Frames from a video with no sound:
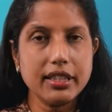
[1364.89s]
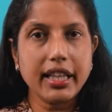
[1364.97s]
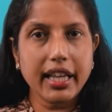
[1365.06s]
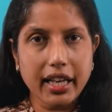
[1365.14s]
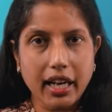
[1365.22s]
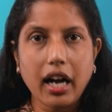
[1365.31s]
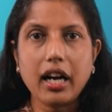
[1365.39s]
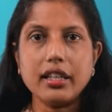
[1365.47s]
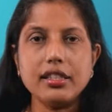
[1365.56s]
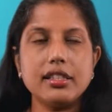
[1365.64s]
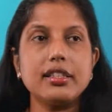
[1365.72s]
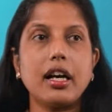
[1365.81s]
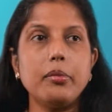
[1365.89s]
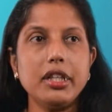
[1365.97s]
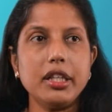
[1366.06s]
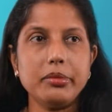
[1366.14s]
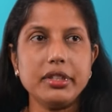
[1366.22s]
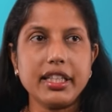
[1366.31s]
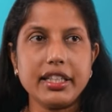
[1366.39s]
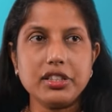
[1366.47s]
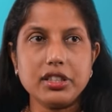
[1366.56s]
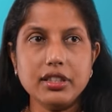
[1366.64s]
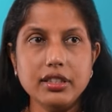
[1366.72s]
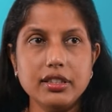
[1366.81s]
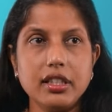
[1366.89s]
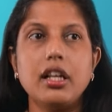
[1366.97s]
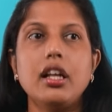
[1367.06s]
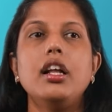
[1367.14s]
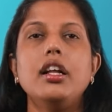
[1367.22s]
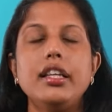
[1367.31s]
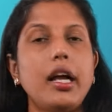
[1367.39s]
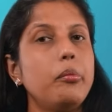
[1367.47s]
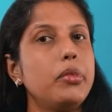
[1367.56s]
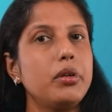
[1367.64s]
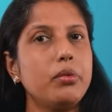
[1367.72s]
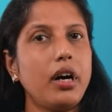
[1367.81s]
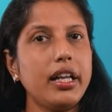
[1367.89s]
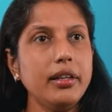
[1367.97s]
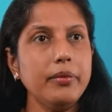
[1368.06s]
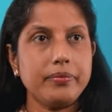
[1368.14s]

There are some limitations. Number one,